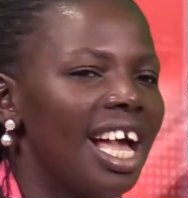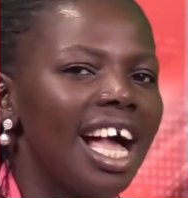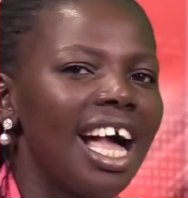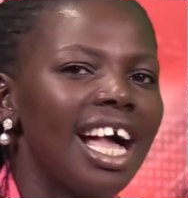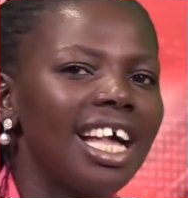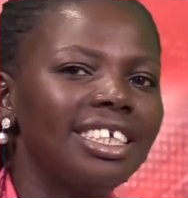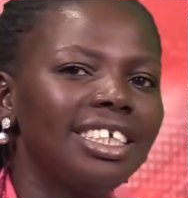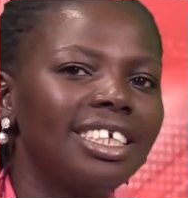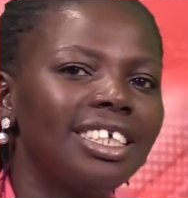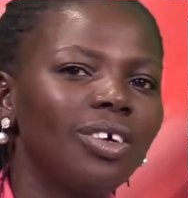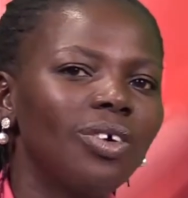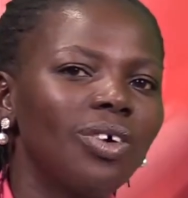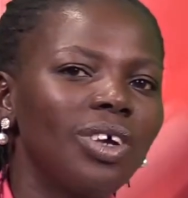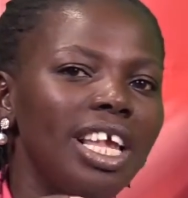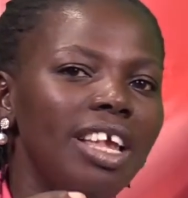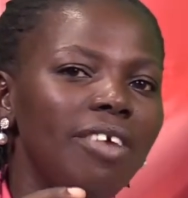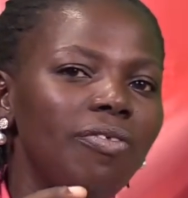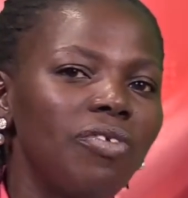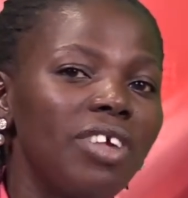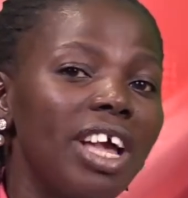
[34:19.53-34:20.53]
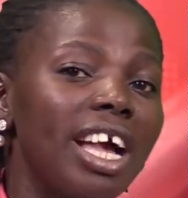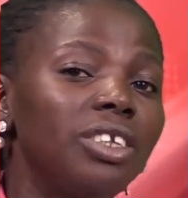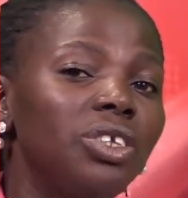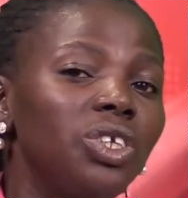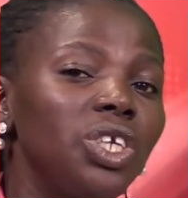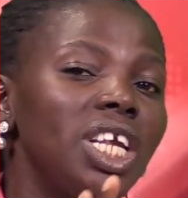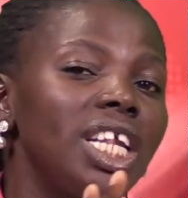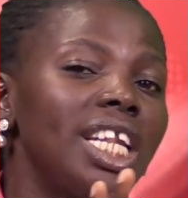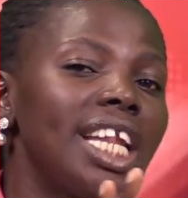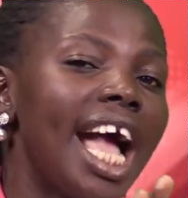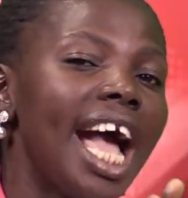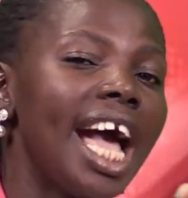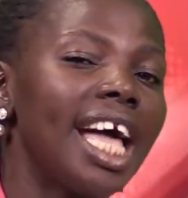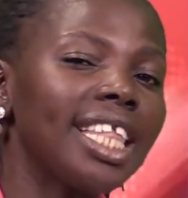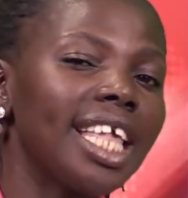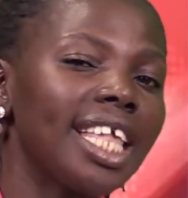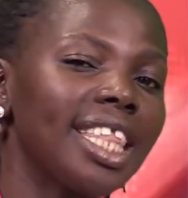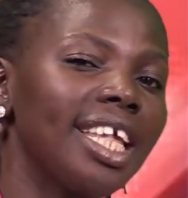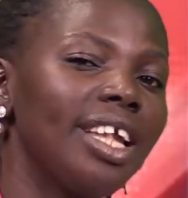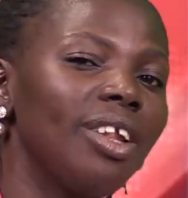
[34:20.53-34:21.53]
And so if you are doing
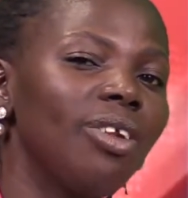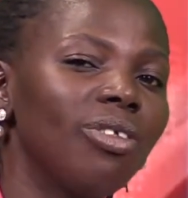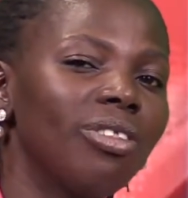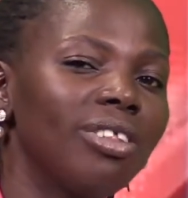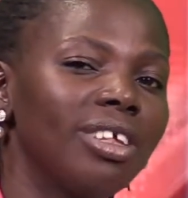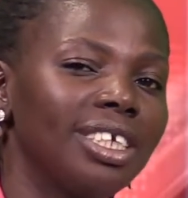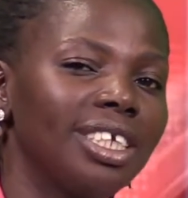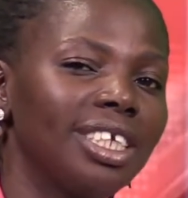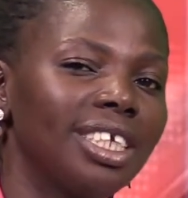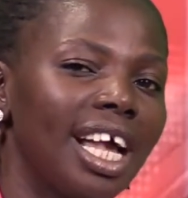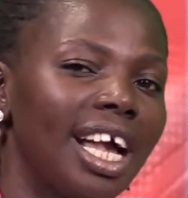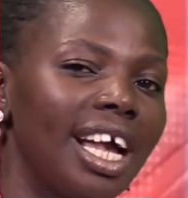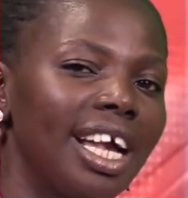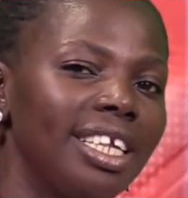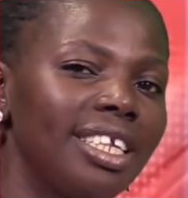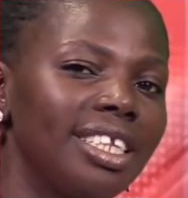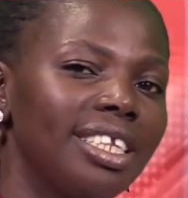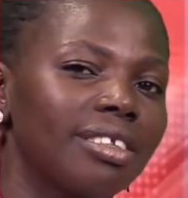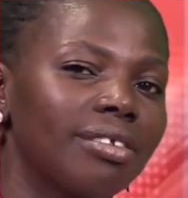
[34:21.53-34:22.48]
other things on the side